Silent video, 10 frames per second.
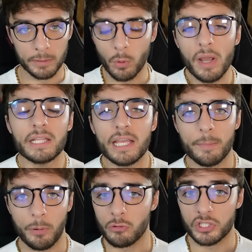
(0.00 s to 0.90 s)
The way that they
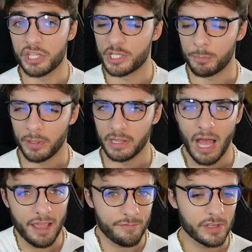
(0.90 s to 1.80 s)
approach this split
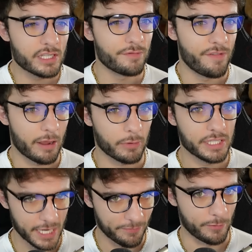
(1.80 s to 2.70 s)
life is very
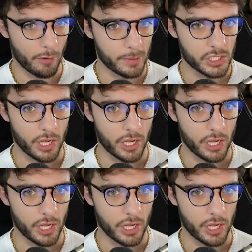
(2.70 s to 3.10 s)
different from each